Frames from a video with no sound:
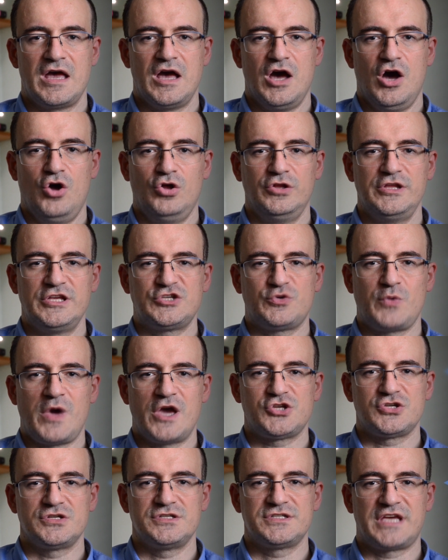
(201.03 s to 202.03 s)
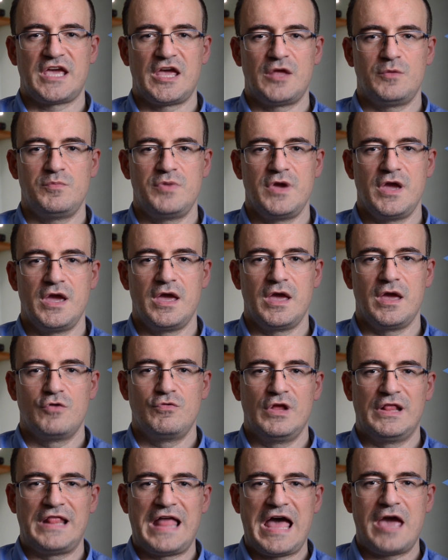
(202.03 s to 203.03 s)
All these questions can be
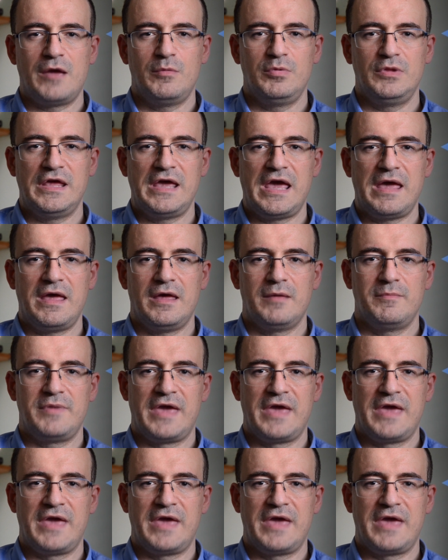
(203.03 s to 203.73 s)
reliably